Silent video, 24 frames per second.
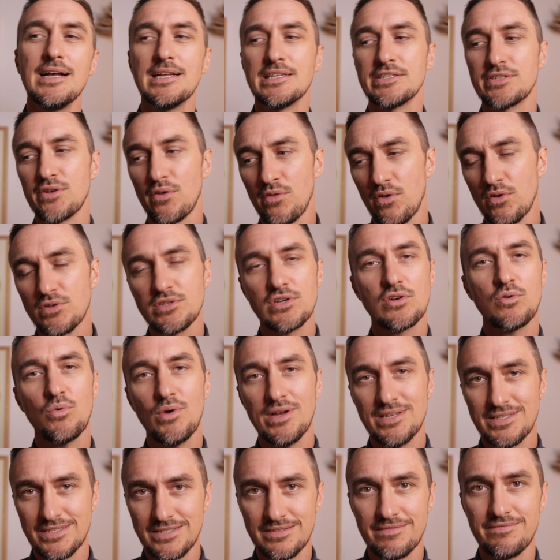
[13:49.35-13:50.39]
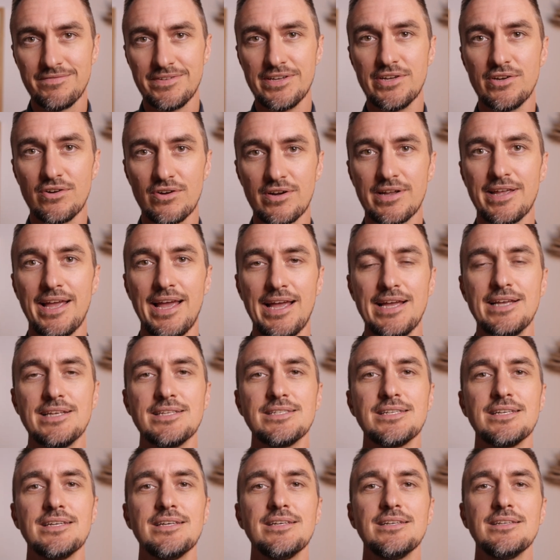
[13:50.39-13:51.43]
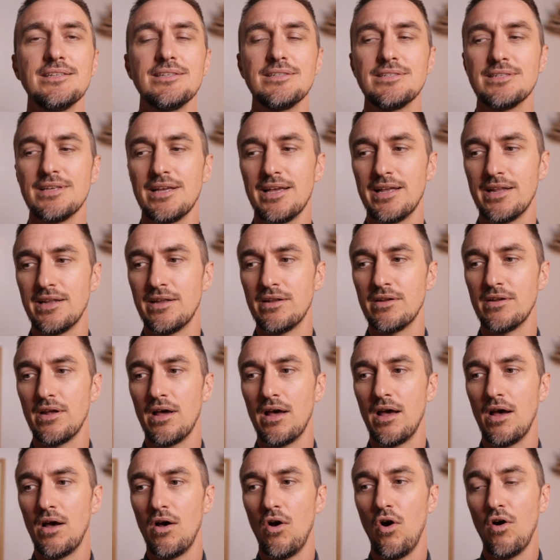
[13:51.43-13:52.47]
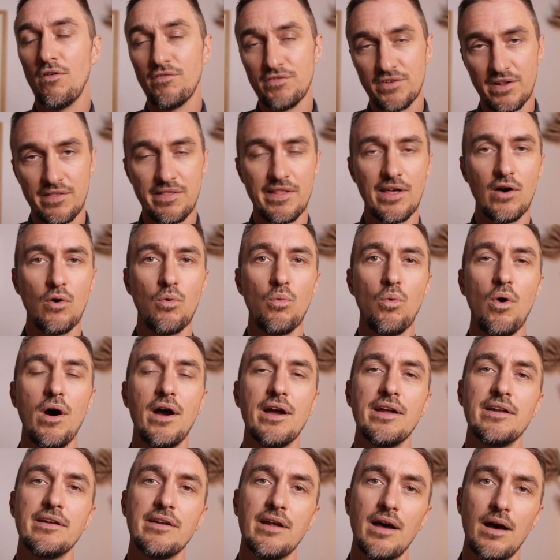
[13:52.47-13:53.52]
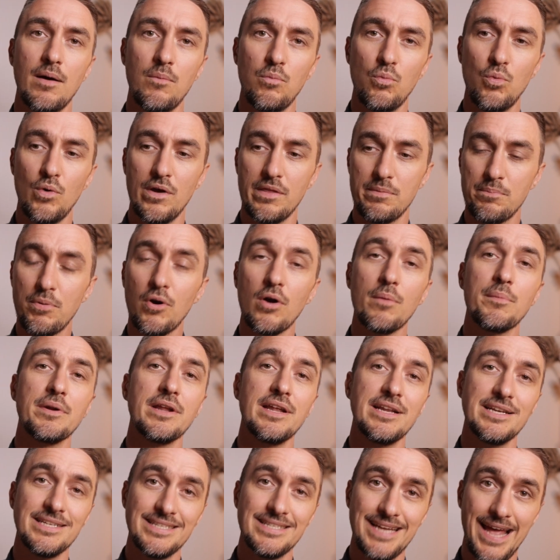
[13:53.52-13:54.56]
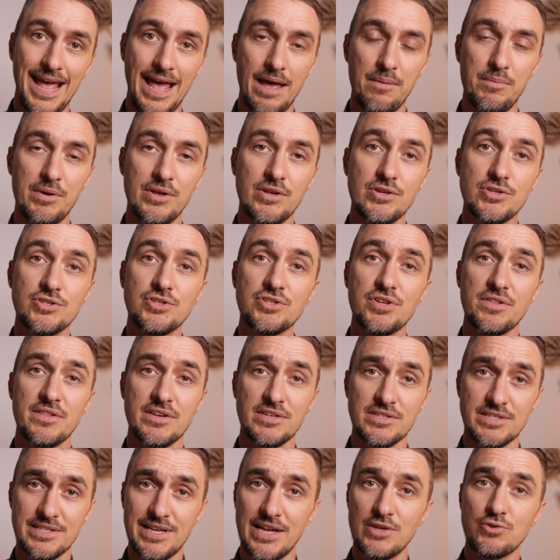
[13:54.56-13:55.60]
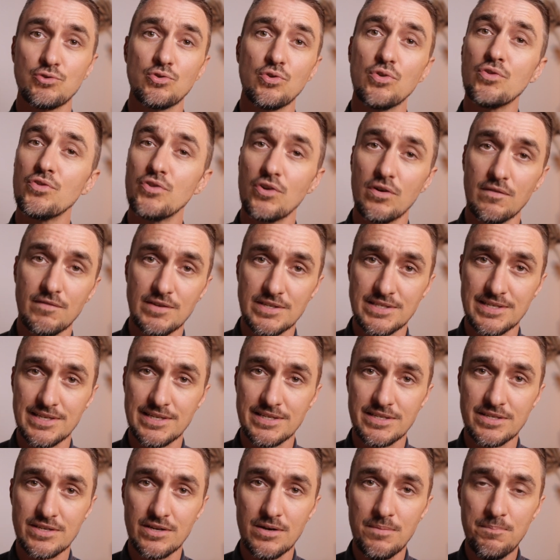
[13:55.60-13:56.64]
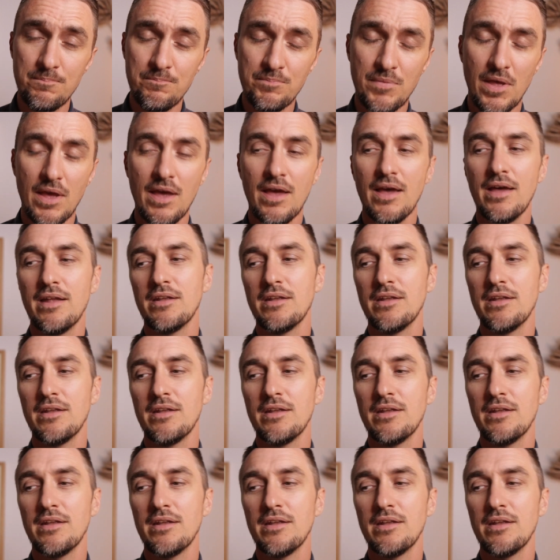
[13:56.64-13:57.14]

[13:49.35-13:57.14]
And so those are quite severe cases, and often they'll wind up with permanent damage to their central nervous system.